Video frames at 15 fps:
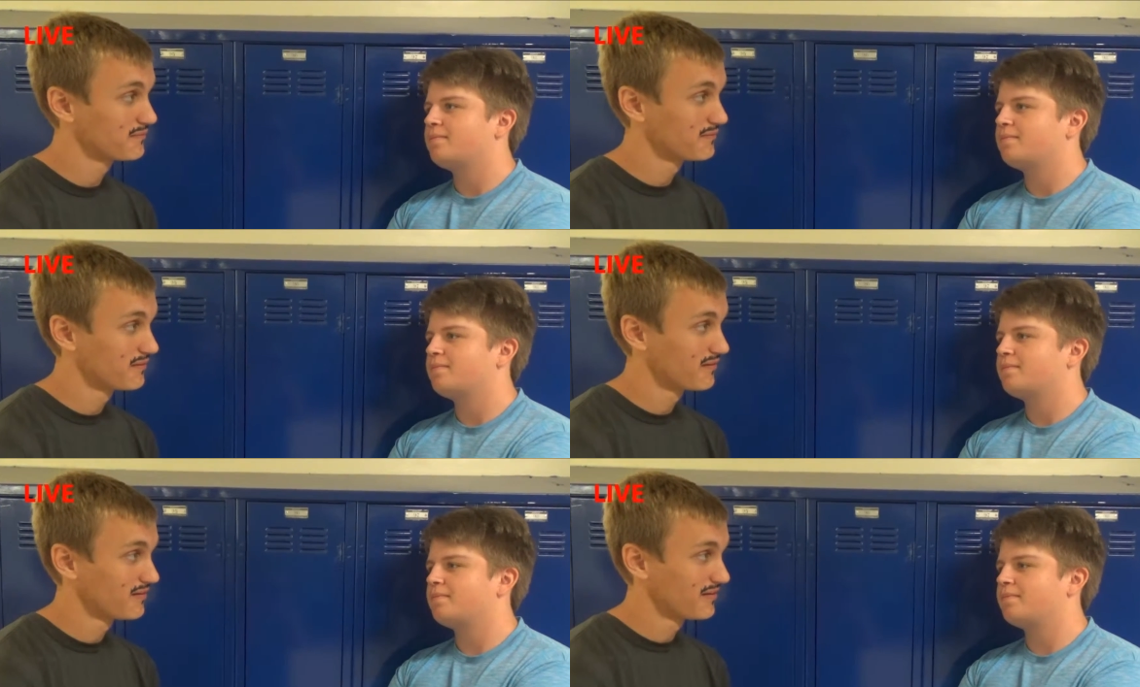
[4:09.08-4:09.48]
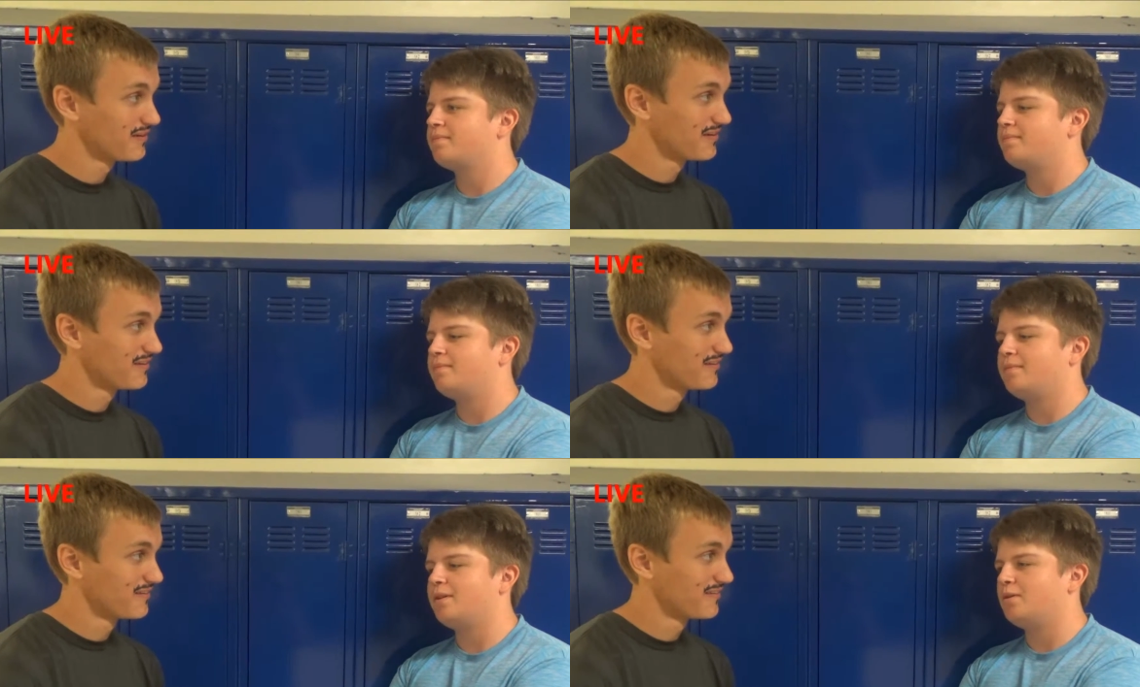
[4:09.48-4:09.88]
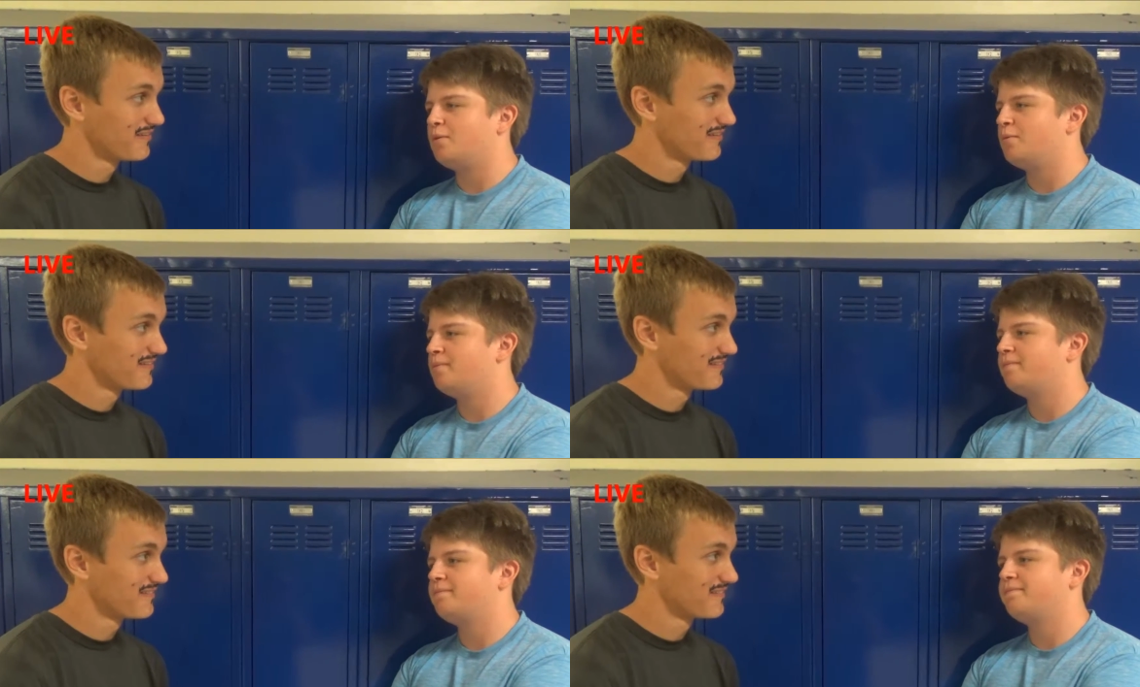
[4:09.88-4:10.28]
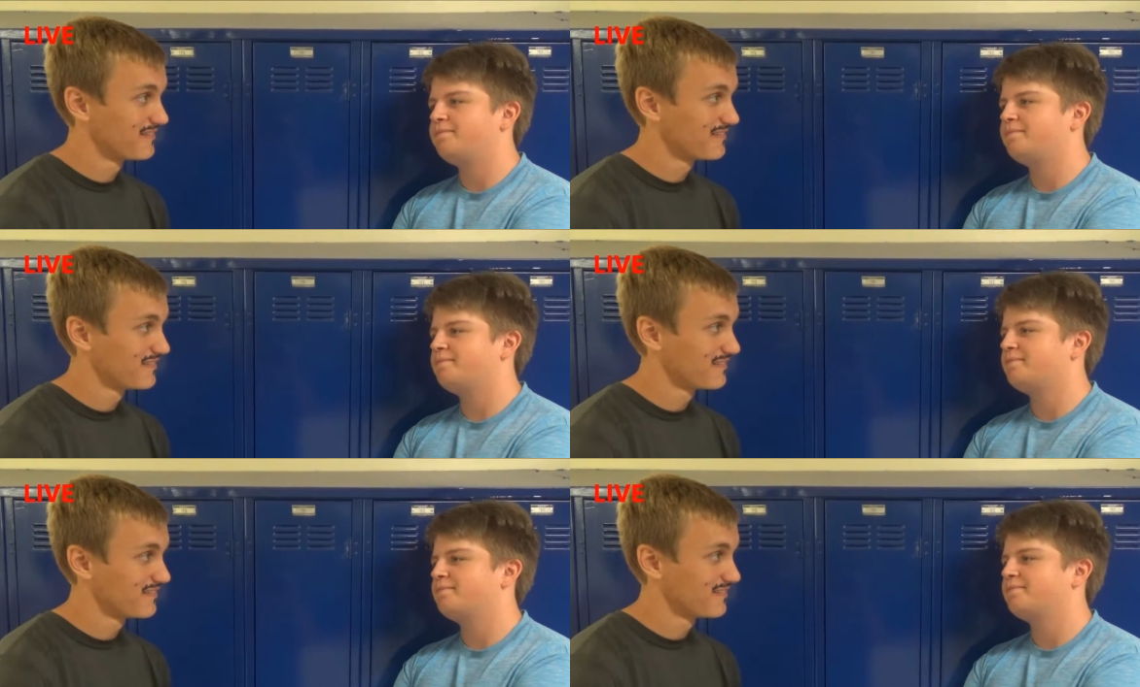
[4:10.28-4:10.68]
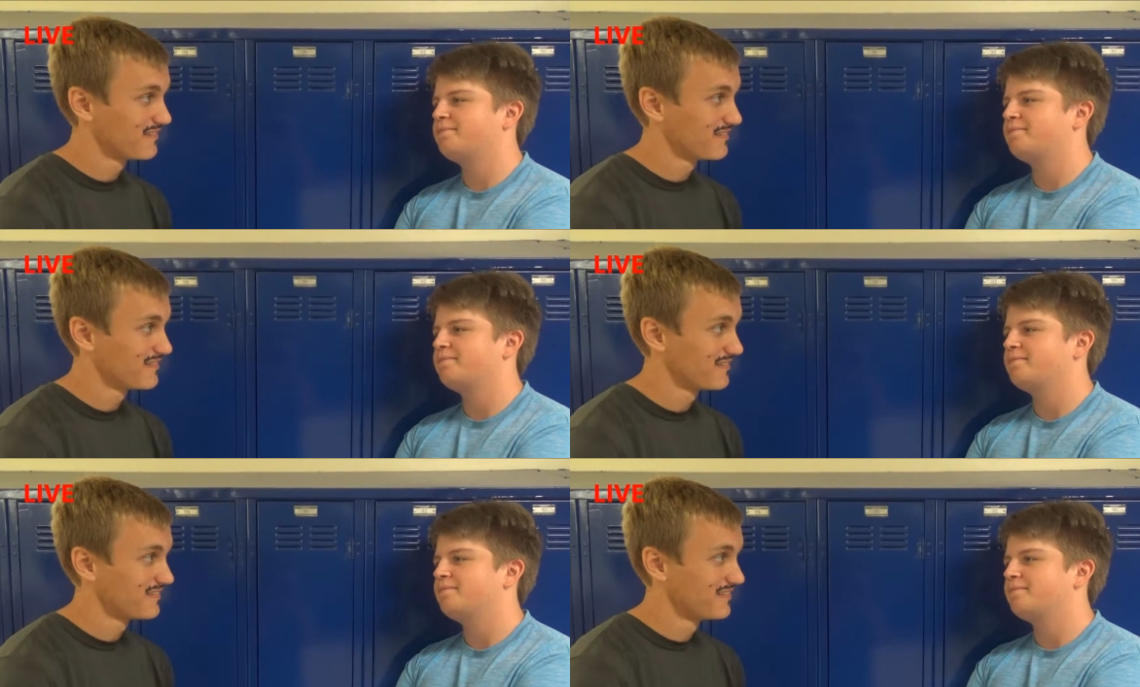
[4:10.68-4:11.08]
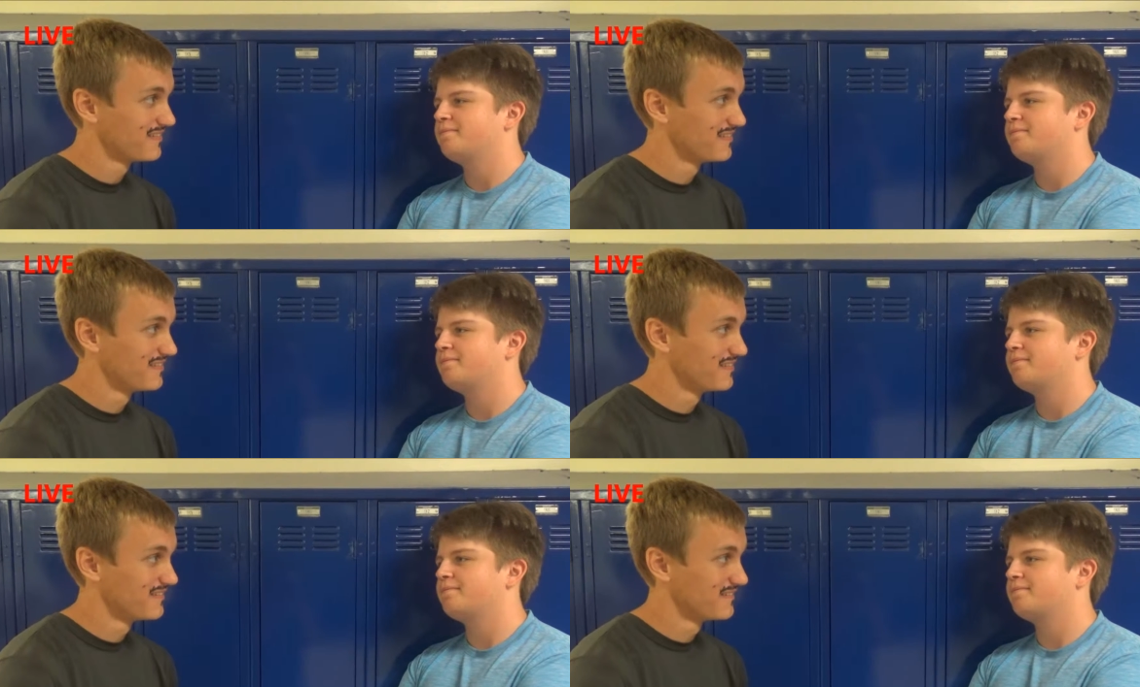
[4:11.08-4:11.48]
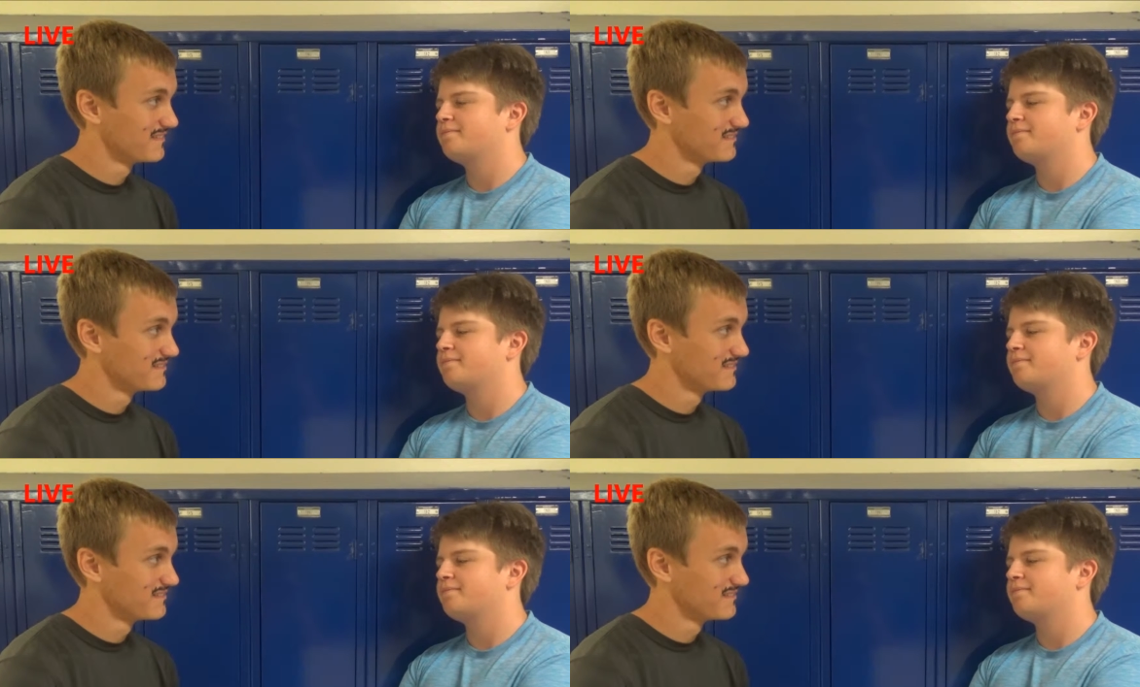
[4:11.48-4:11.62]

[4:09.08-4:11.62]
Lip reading: Nothing is said.